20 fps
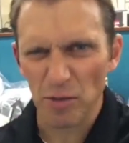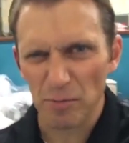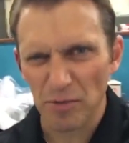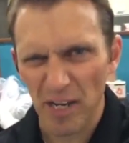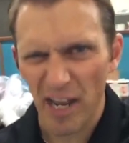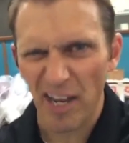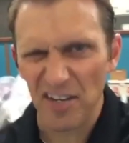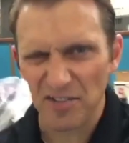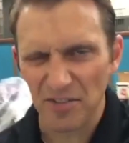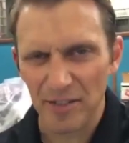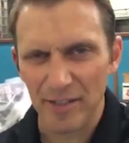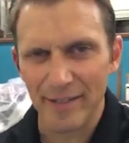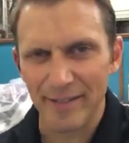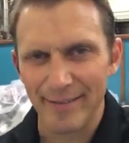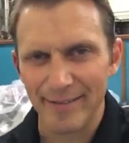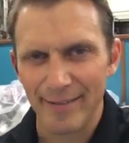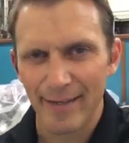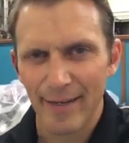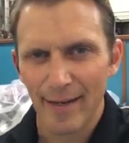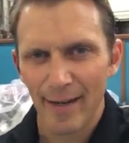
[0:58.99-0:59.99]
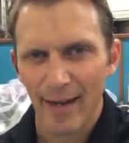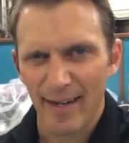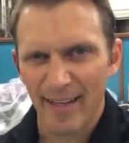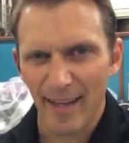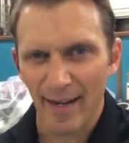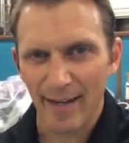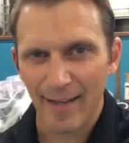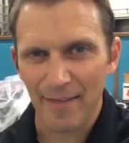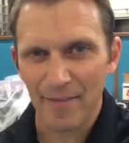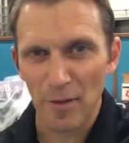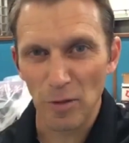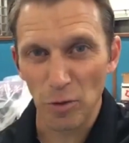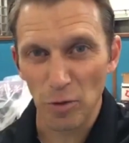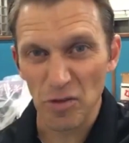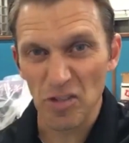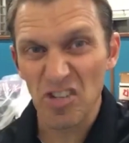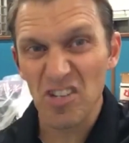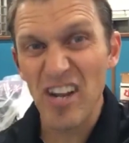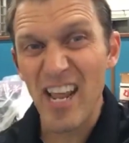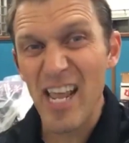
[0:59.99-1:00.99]
some testing and kind of get a
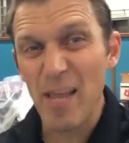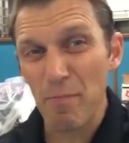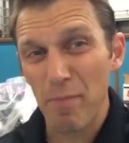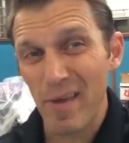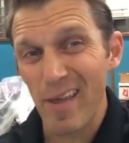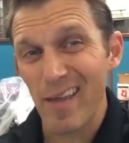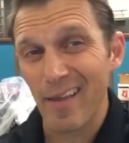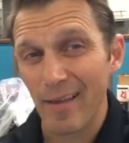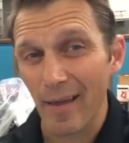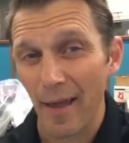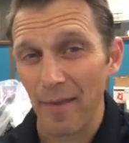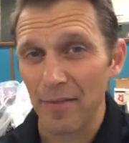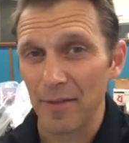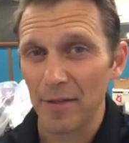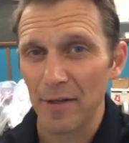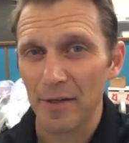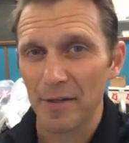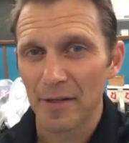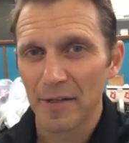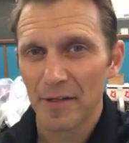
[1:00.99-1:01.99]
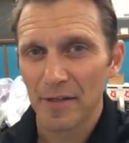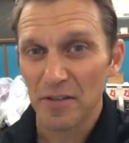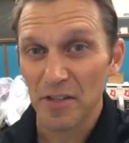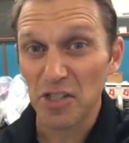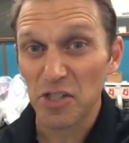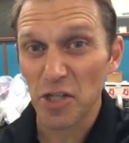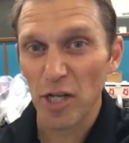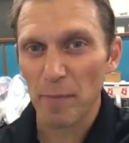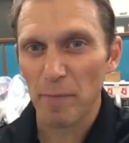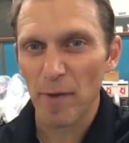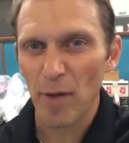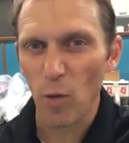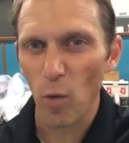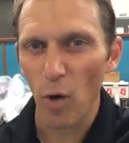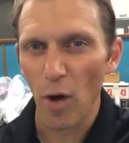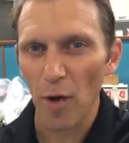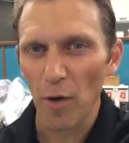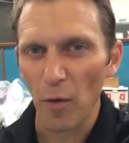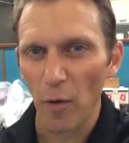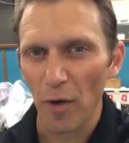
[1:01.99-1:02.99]
little sneak peek at the, the
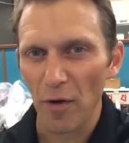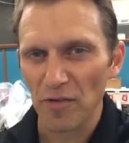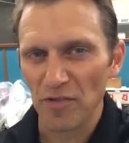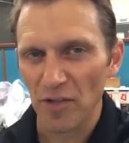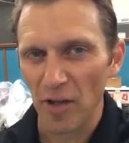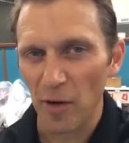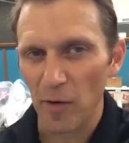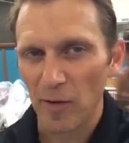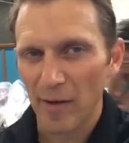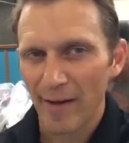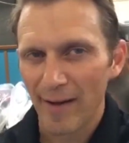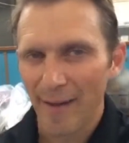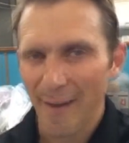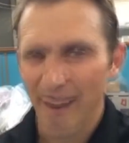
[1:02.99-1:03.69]
GP1 oil. So